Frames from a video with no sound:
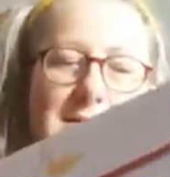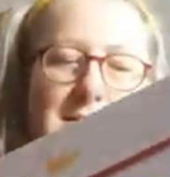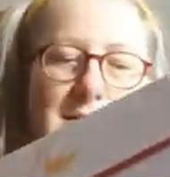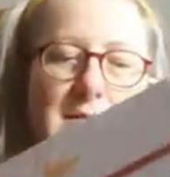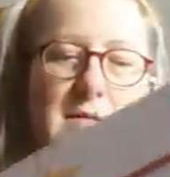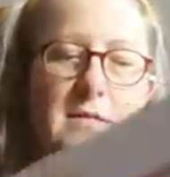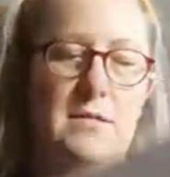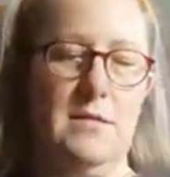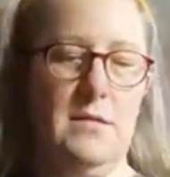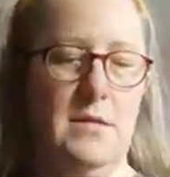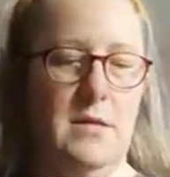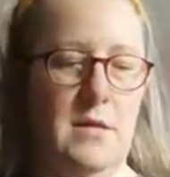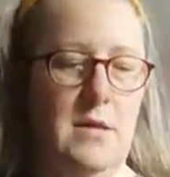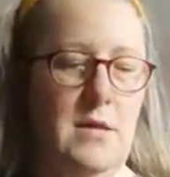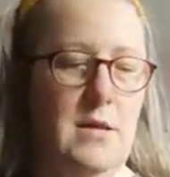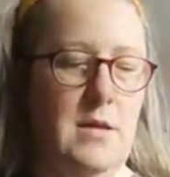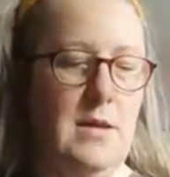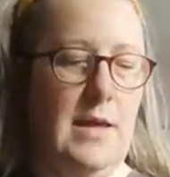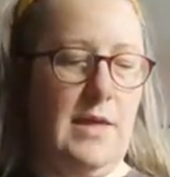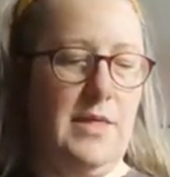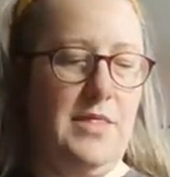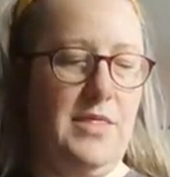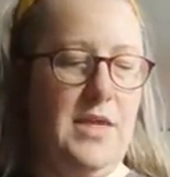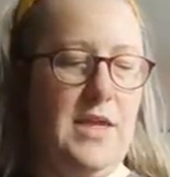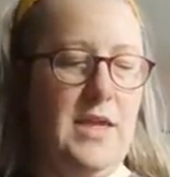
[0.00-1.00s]

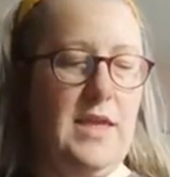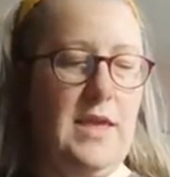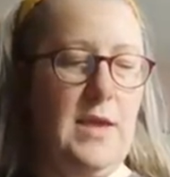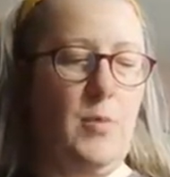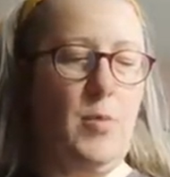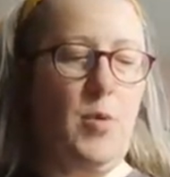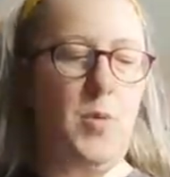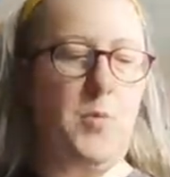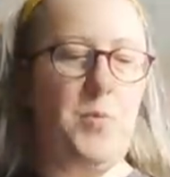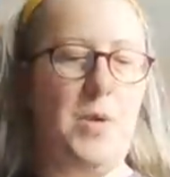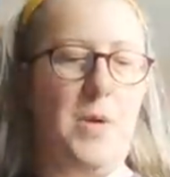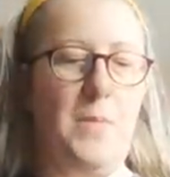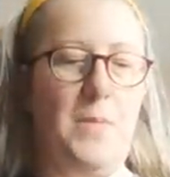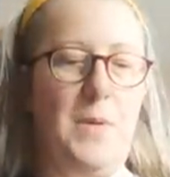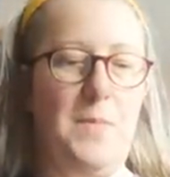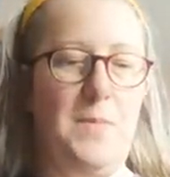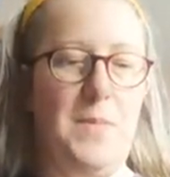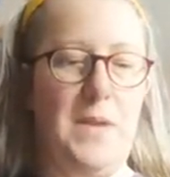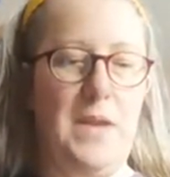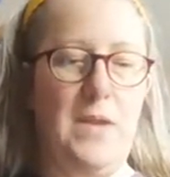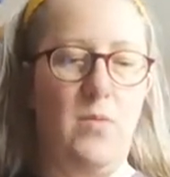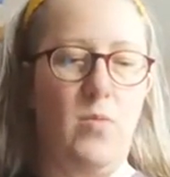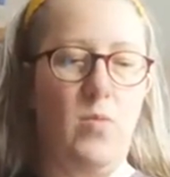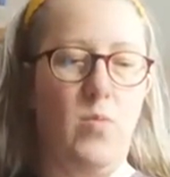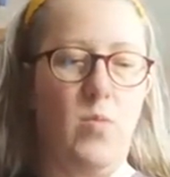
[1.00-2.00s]
I think it will probably
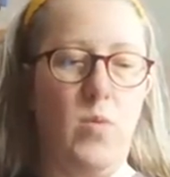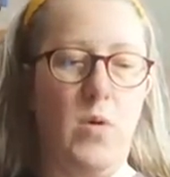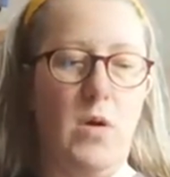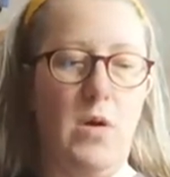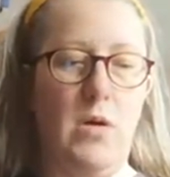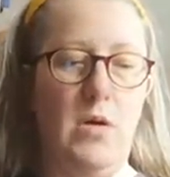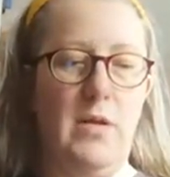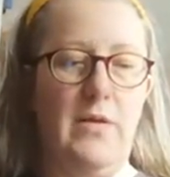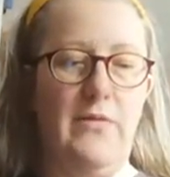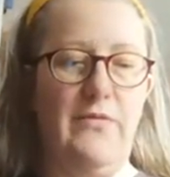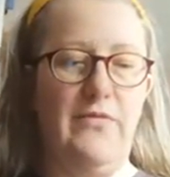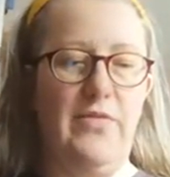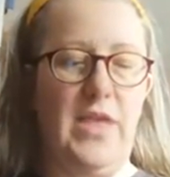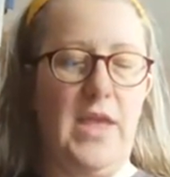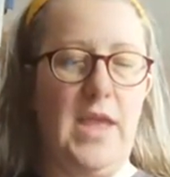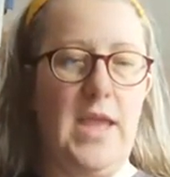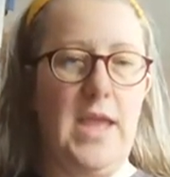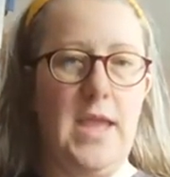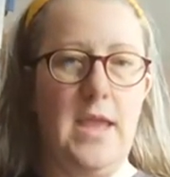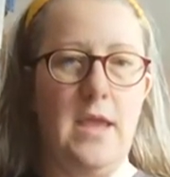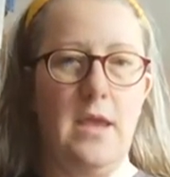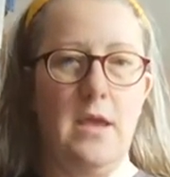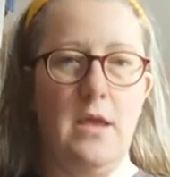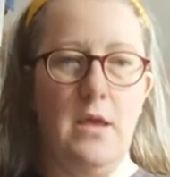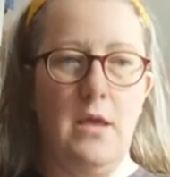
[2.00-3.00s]
be one of
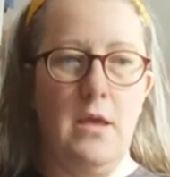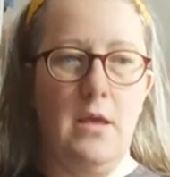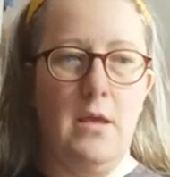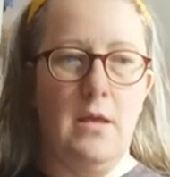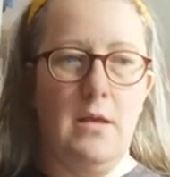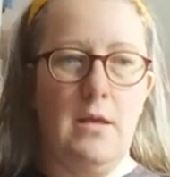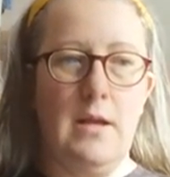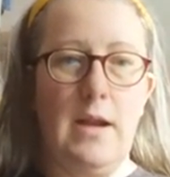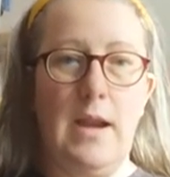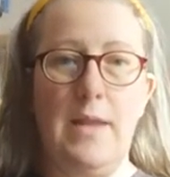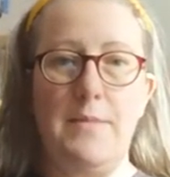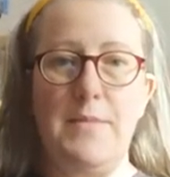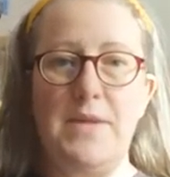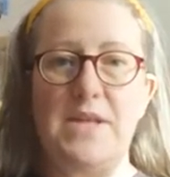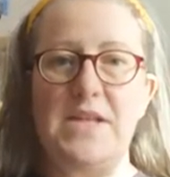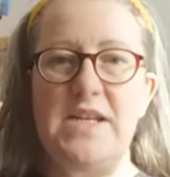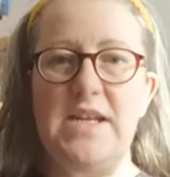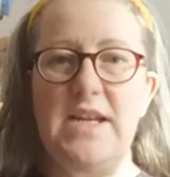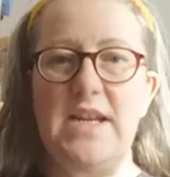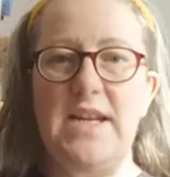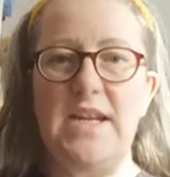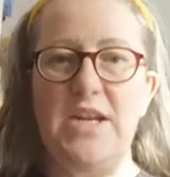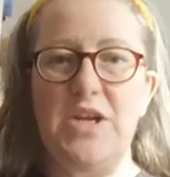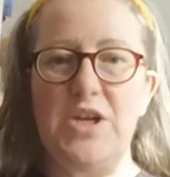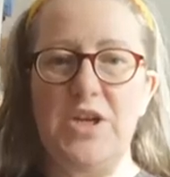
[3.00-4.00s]
the limited
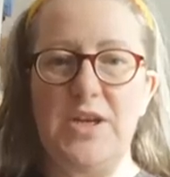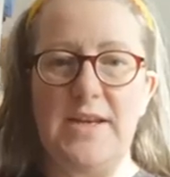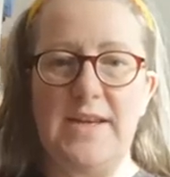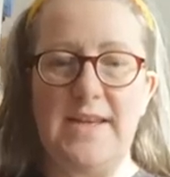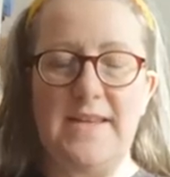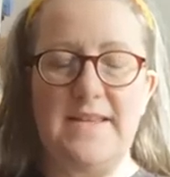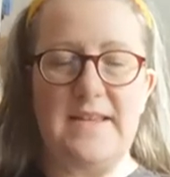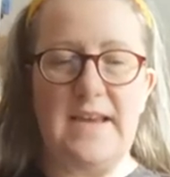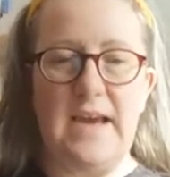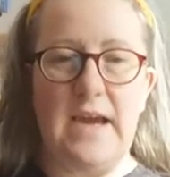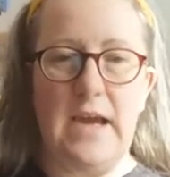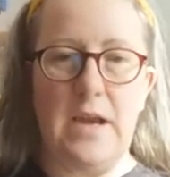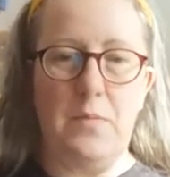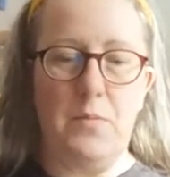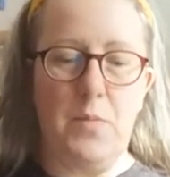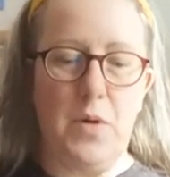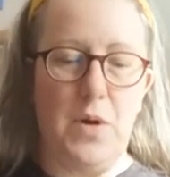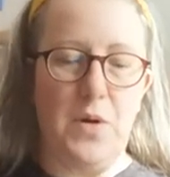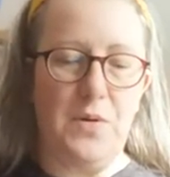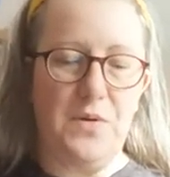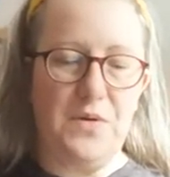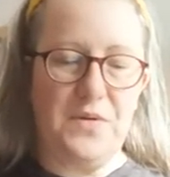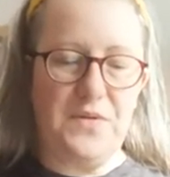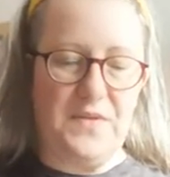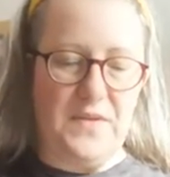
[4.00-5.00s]
edition design
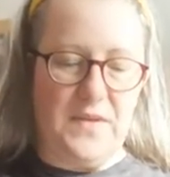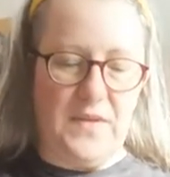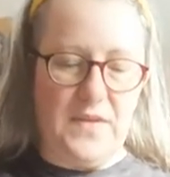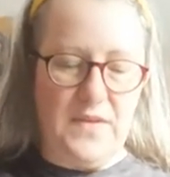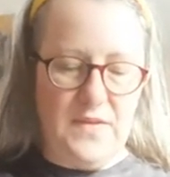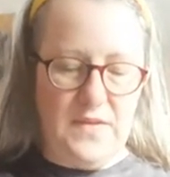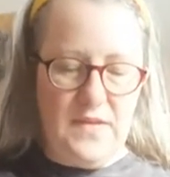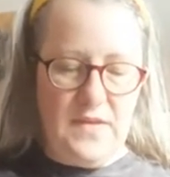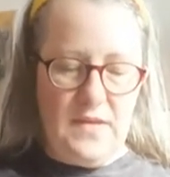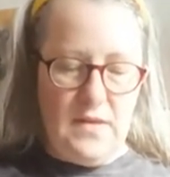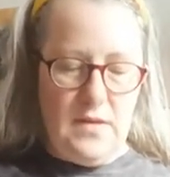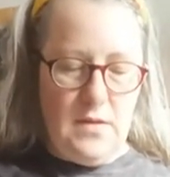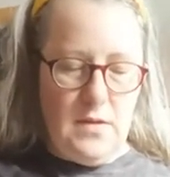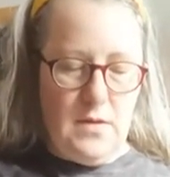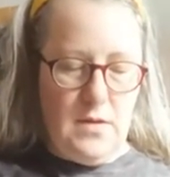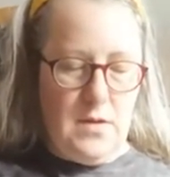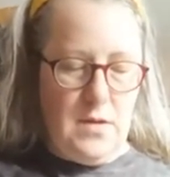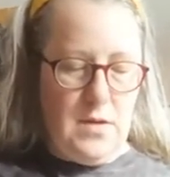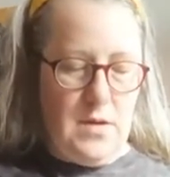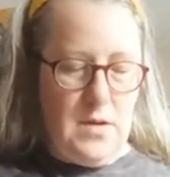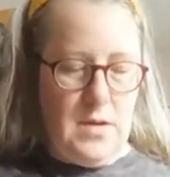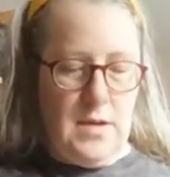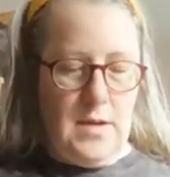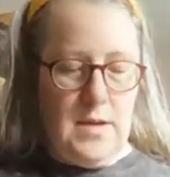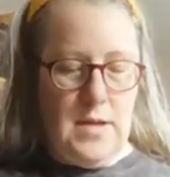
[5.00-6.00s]
boxes.
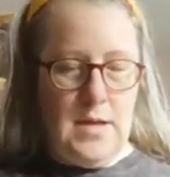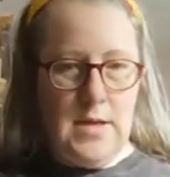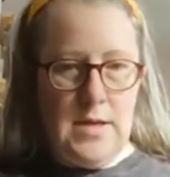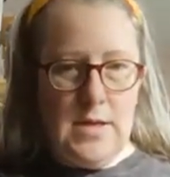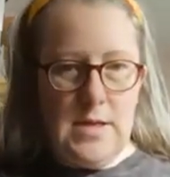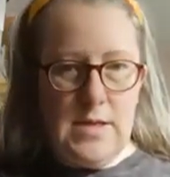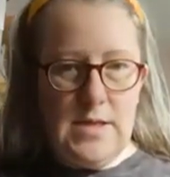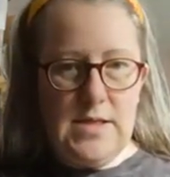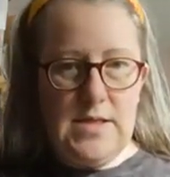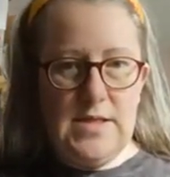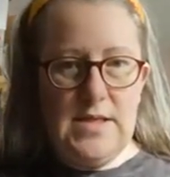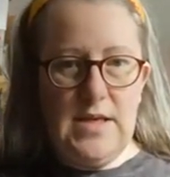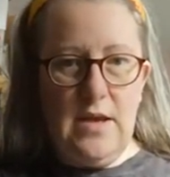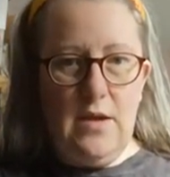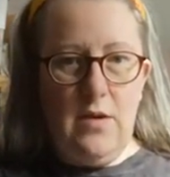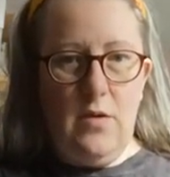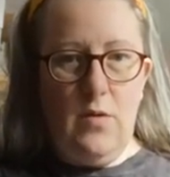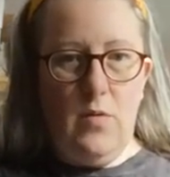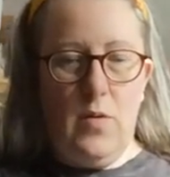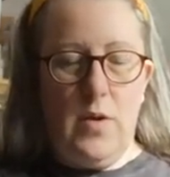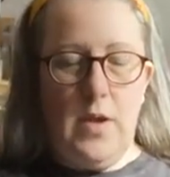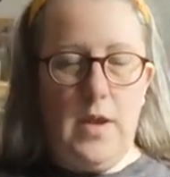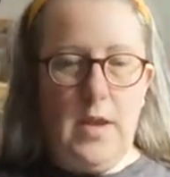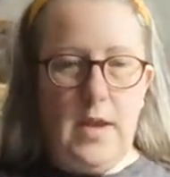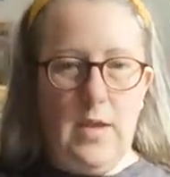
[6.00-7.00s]

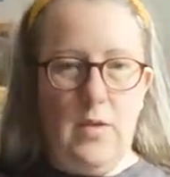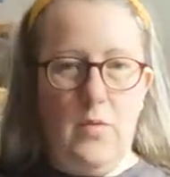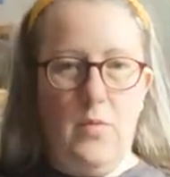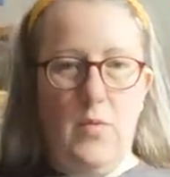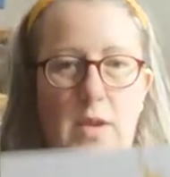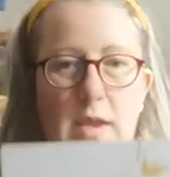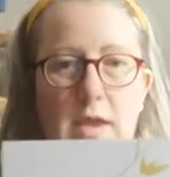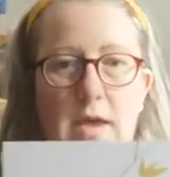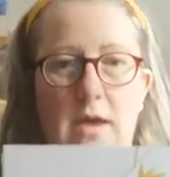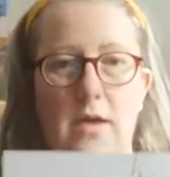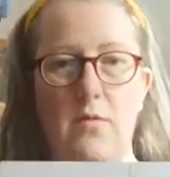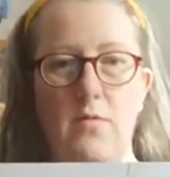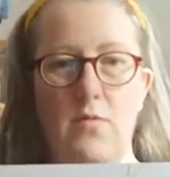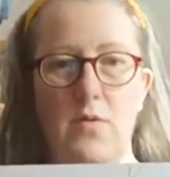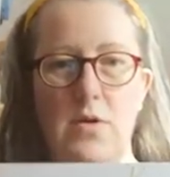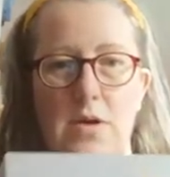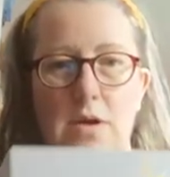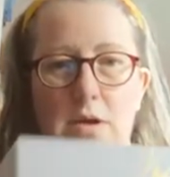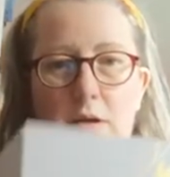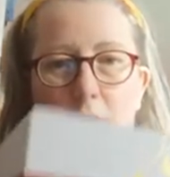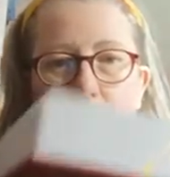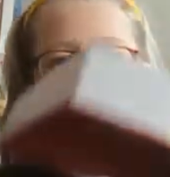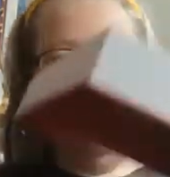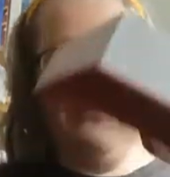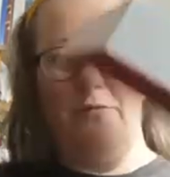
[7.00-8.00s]
So here we go,
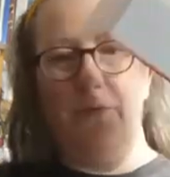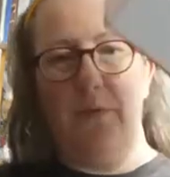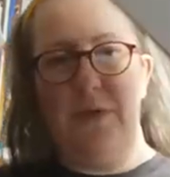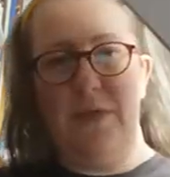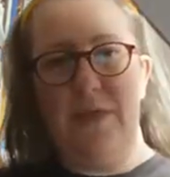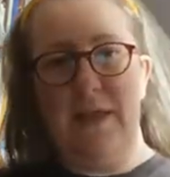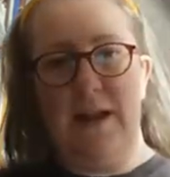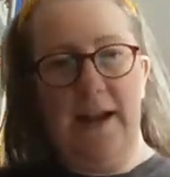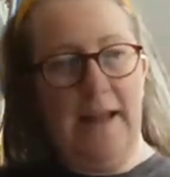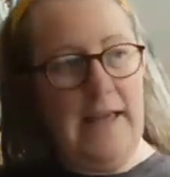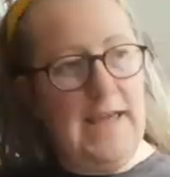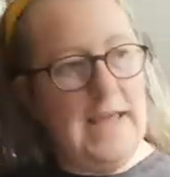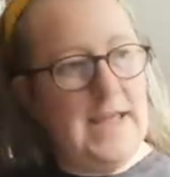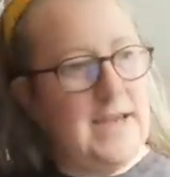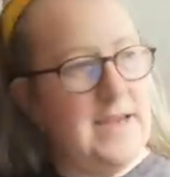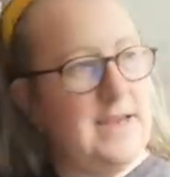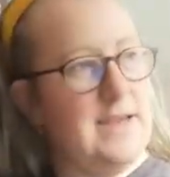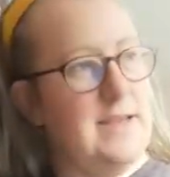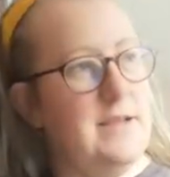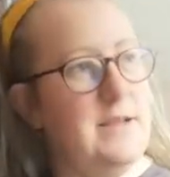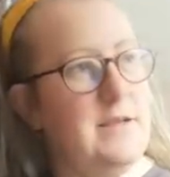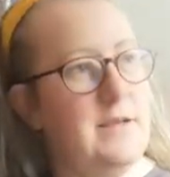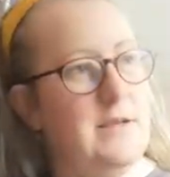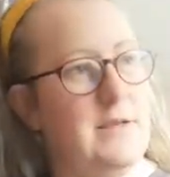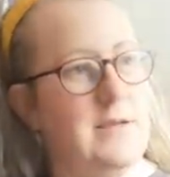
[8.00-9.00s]
off with the lid.
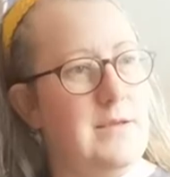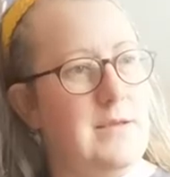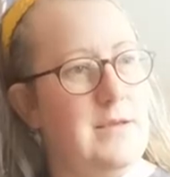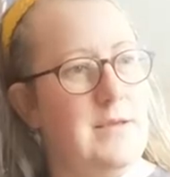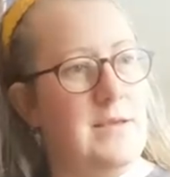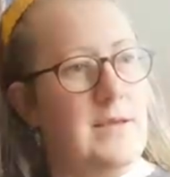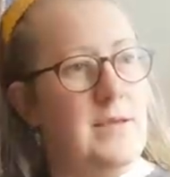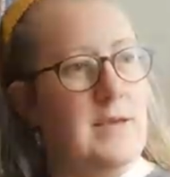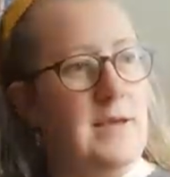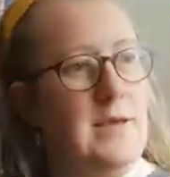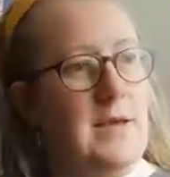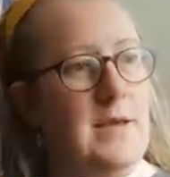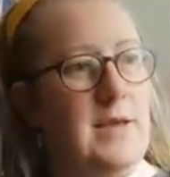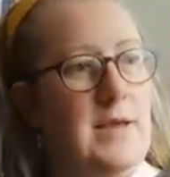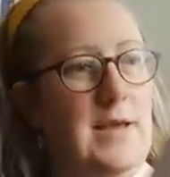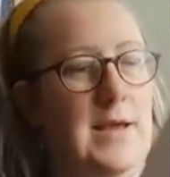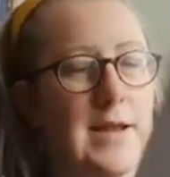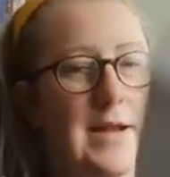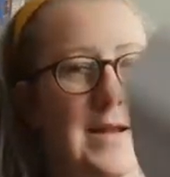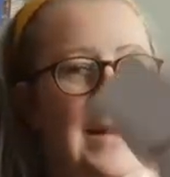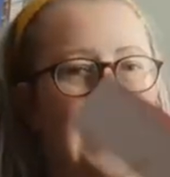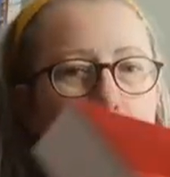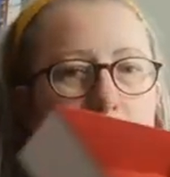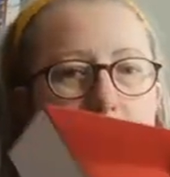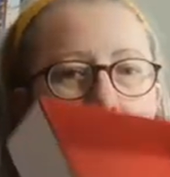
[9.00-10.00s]

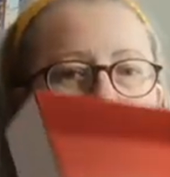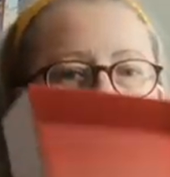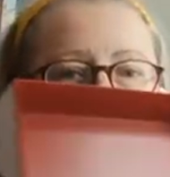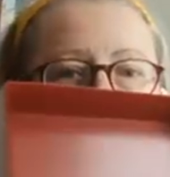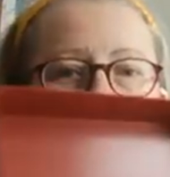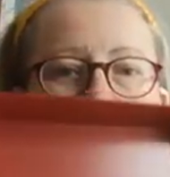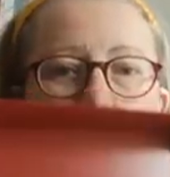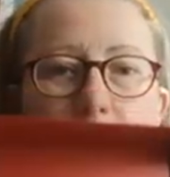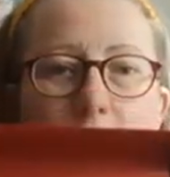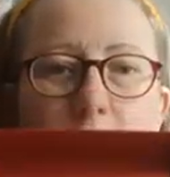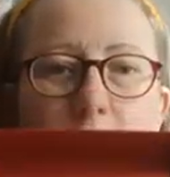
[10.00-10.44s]
And look.